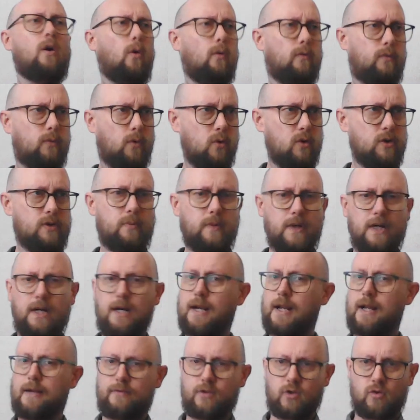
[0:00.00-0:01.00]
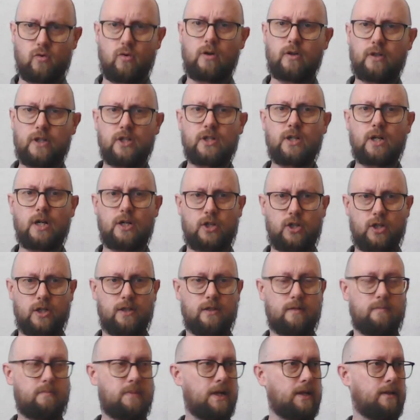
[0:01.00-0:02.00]
Of course, we can have strong
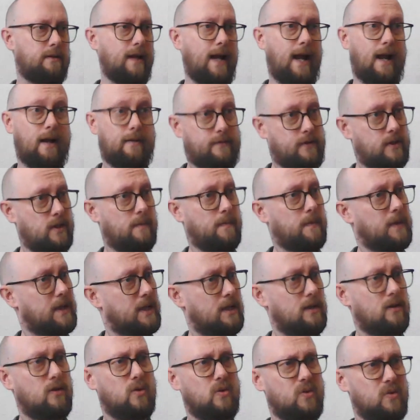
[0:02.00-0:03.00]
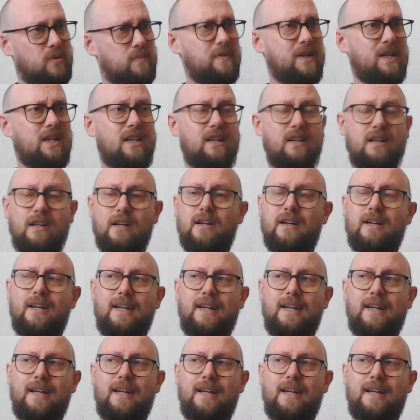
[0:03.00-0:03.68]
discussions, but yeah, if somebody calls me